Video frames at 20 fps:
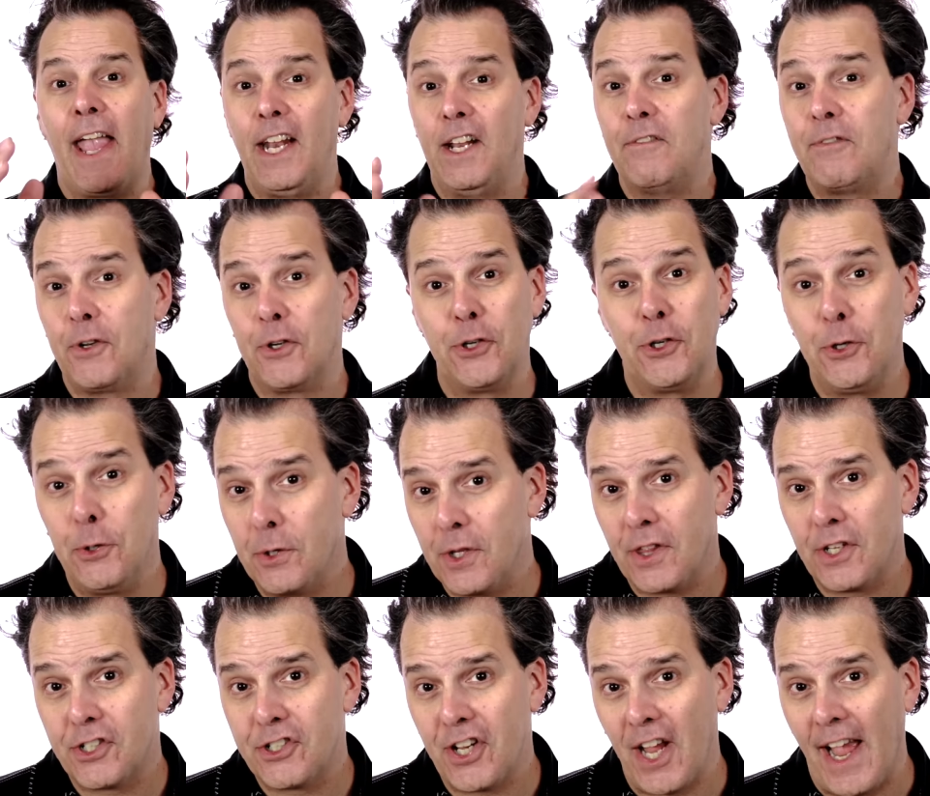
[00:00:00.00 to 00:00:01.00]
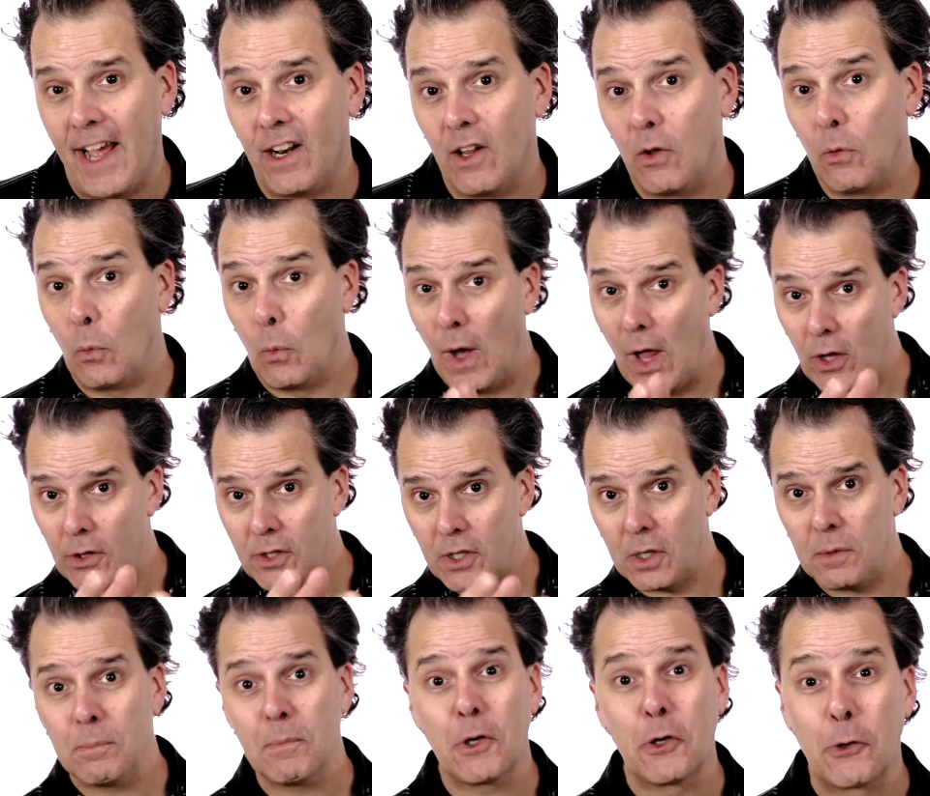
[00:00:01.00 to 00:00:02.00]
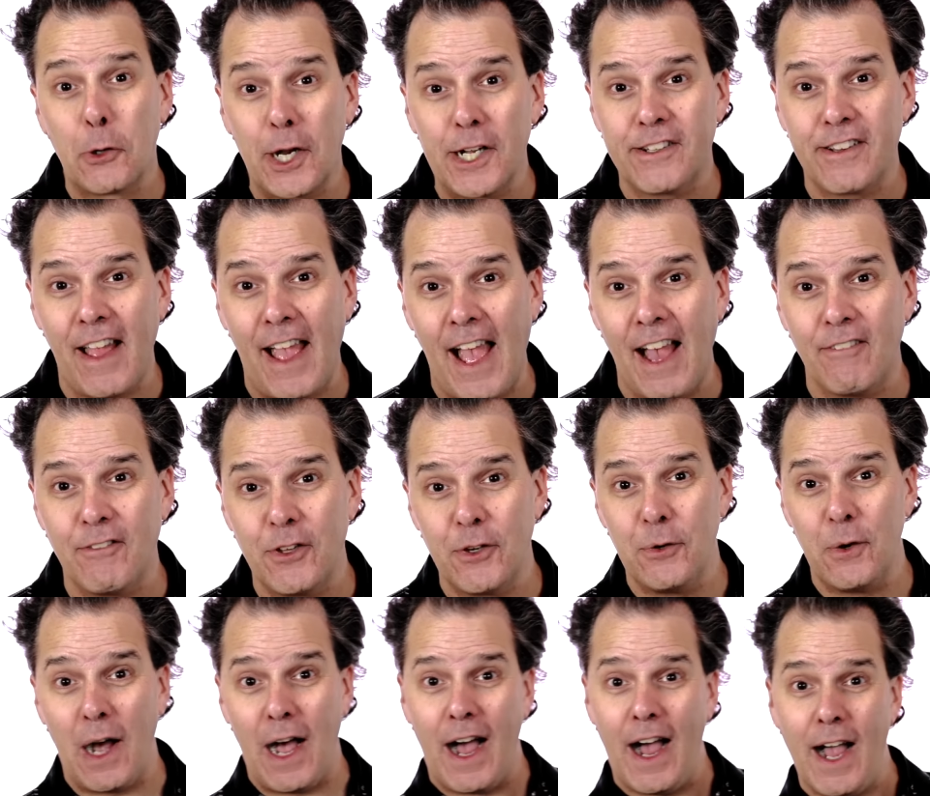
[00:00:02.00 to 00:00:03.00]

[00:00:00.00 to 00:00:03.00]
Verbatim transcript: And if you're new to the channel, welcome, great to have you.